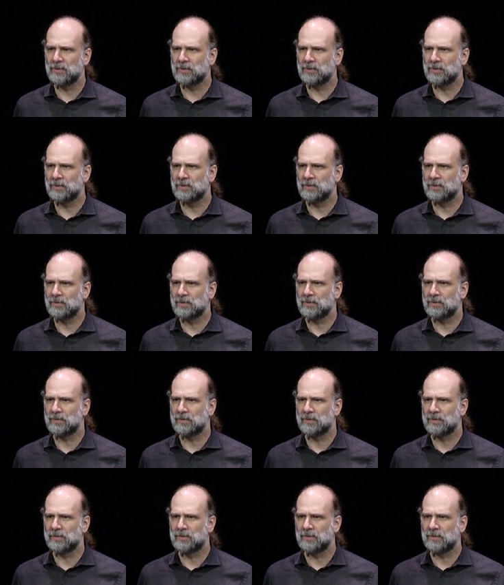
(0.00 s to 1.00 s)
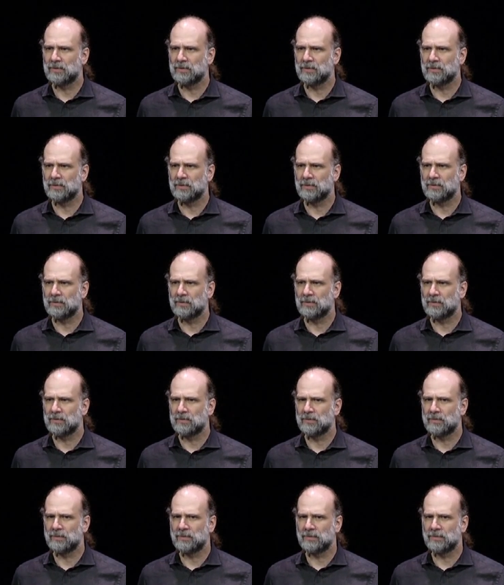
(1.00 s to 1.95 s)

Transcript: (no one is talking)